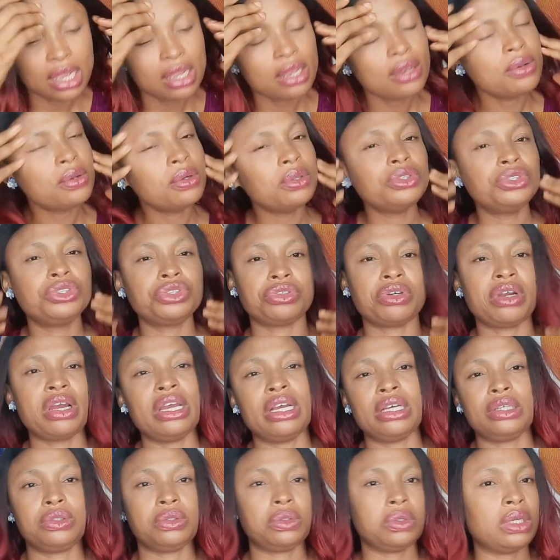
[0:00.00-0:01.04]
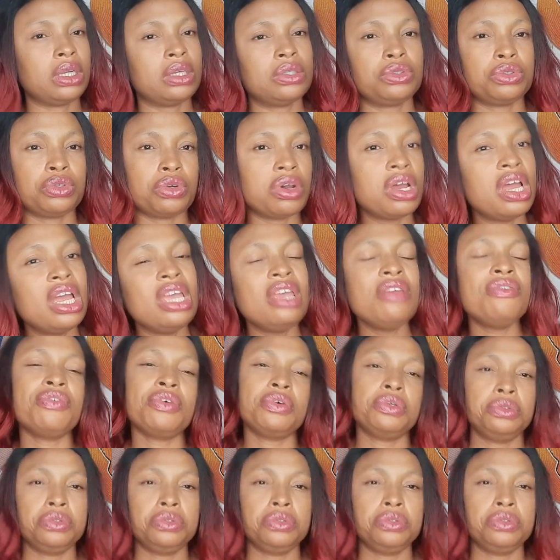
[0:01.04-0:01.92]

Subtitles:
You know try at all at all. If you